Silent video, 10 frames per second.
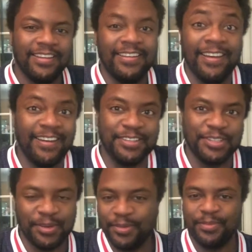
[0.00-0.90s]
Yeah,
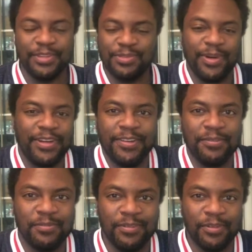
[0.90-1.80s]
so this
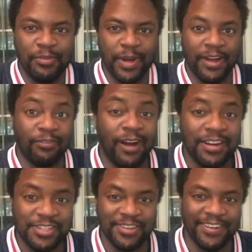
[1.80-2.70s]
buddy of mine,
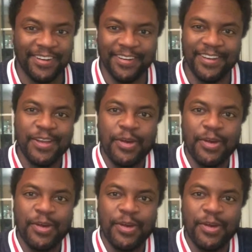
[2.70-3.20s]
Roger, and I,